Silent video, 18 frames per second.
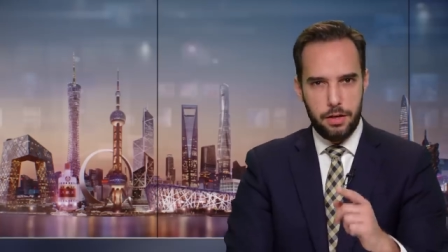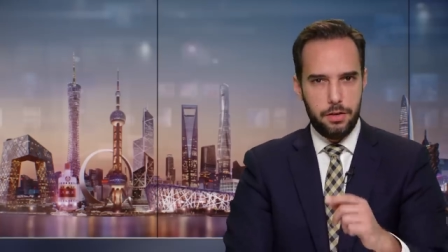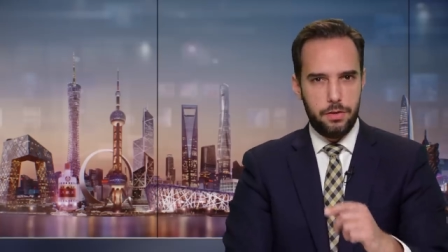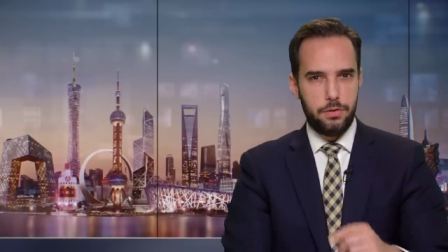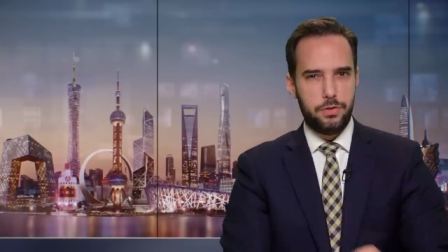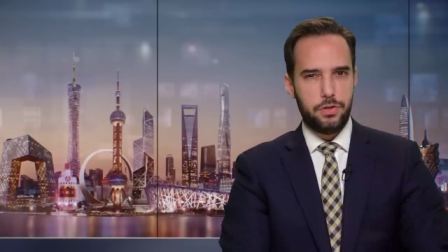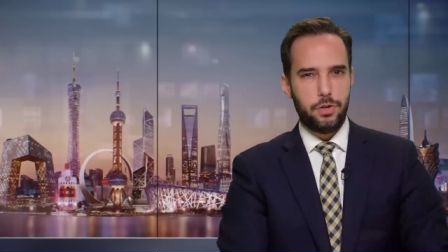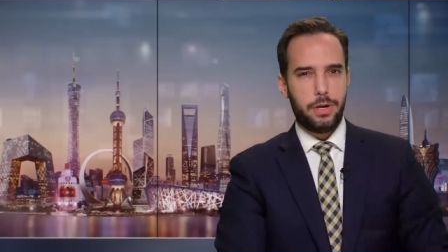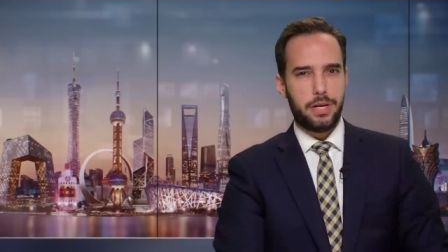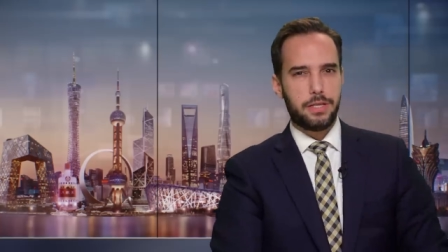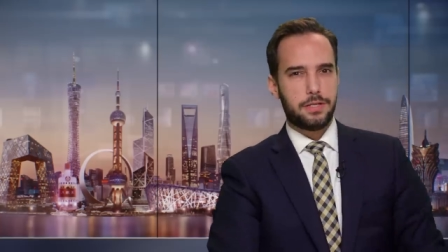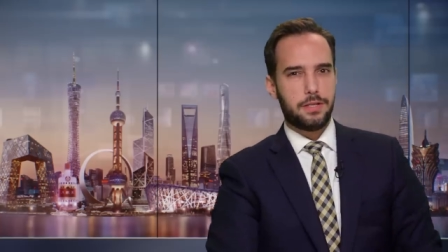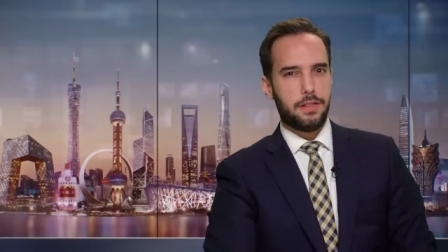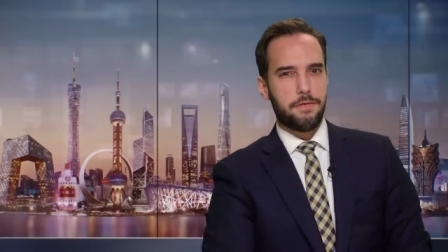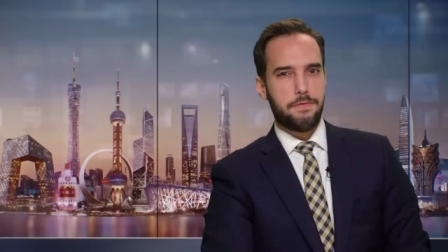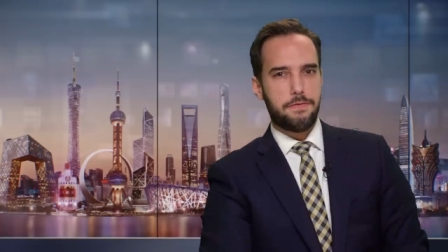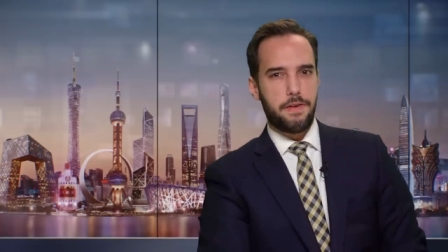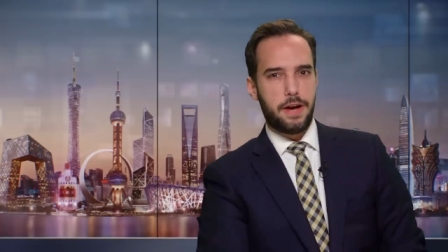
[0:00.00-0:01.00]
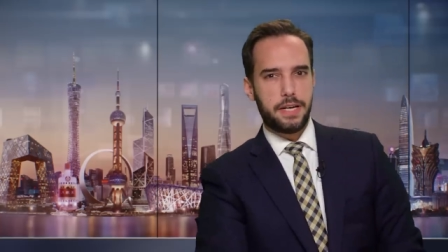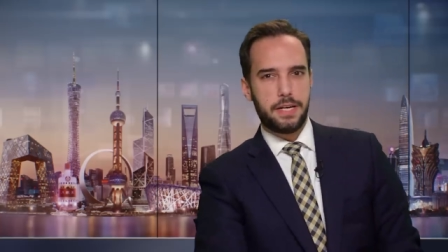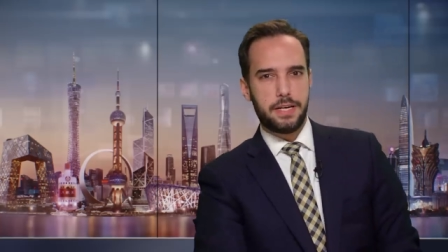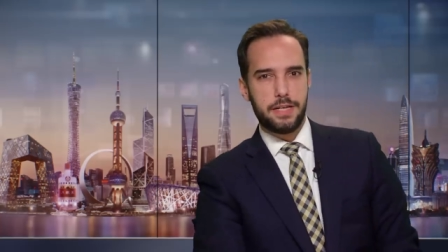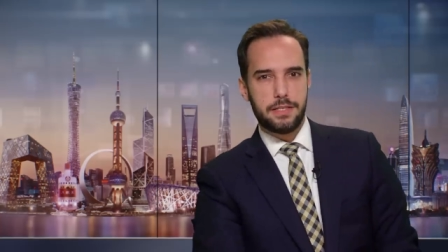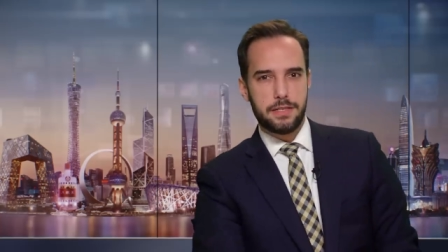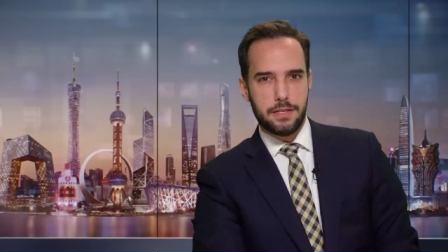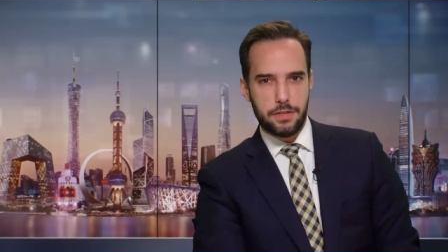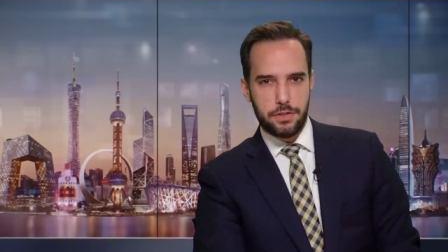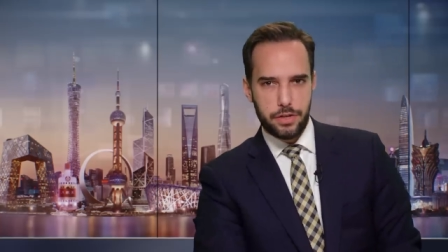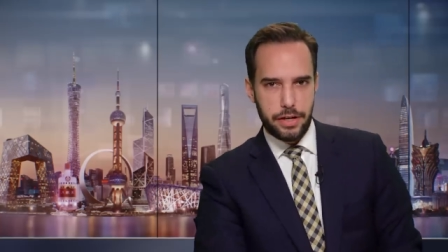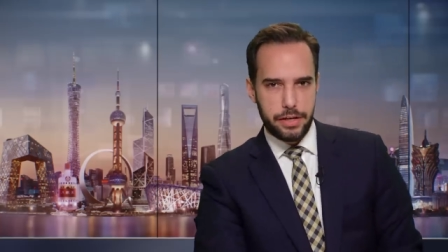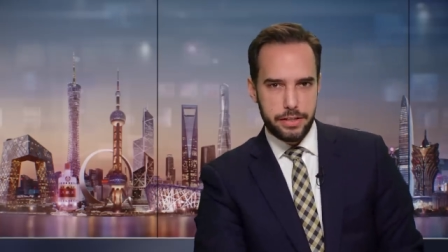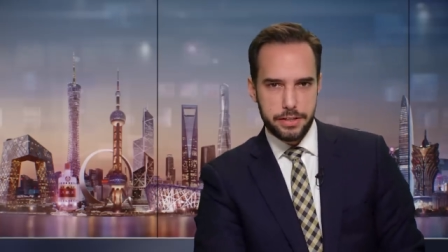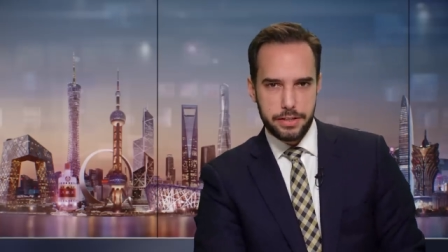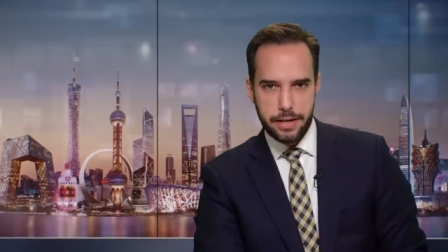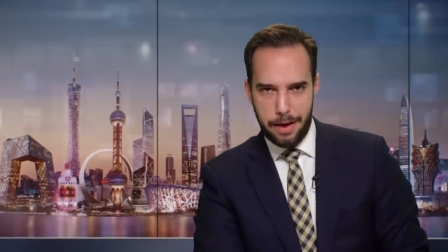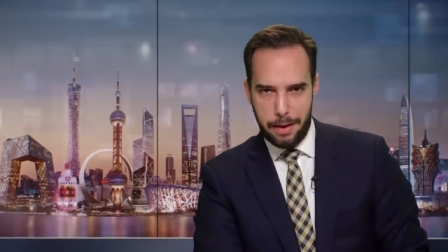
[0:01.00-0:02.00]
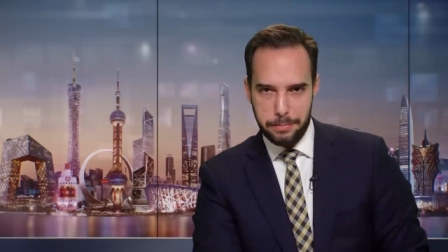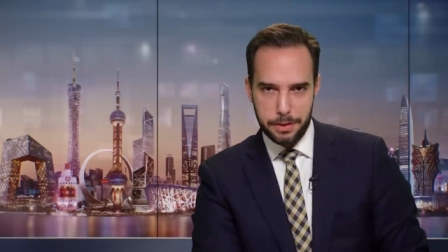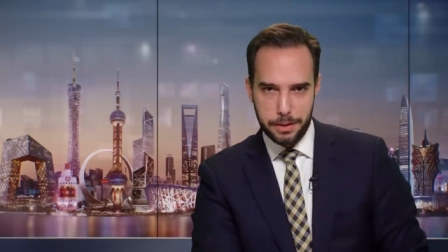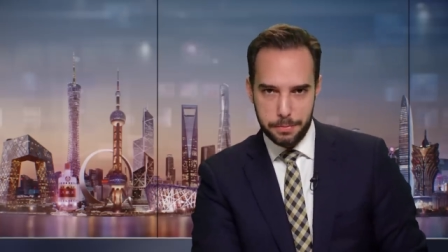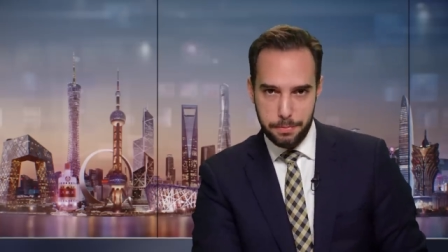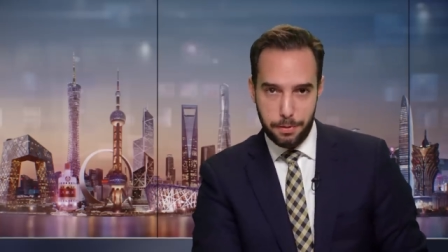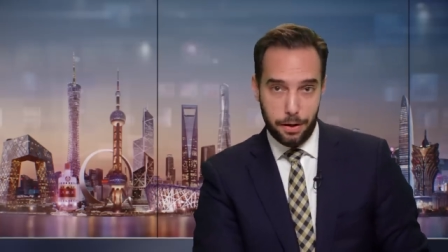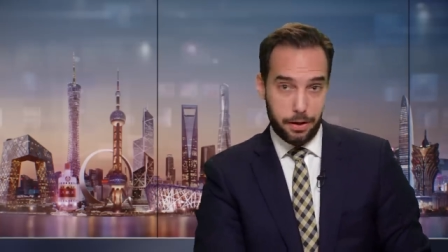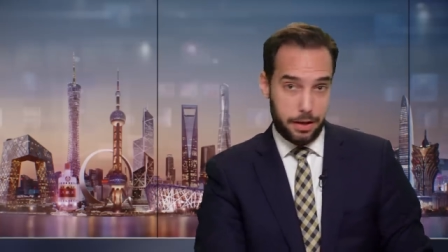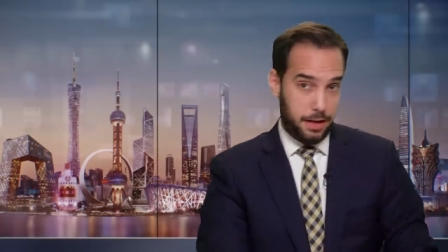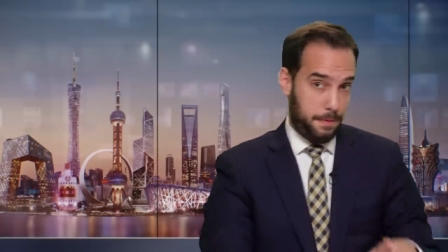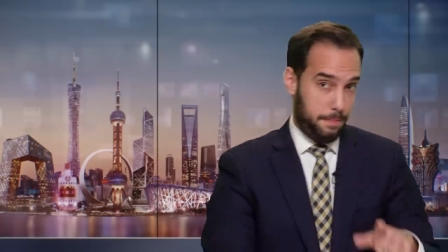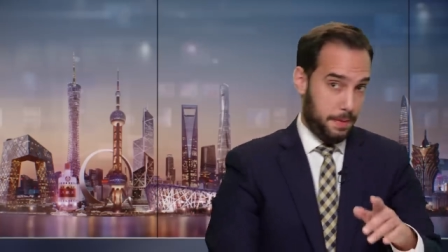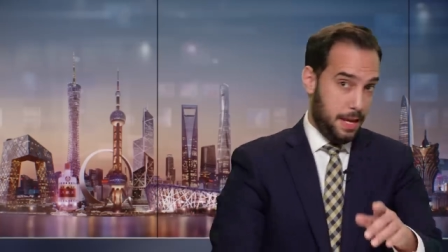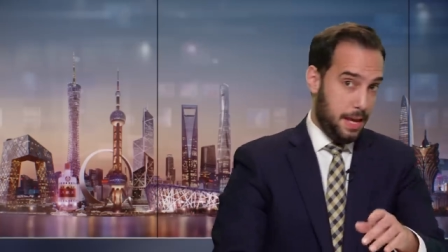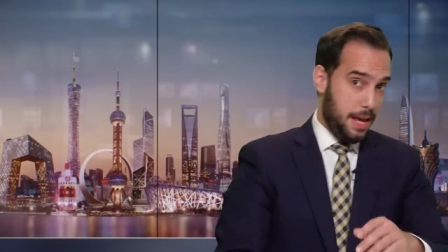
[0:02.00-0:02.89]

who join us in the fight against the Chinese Communist Party.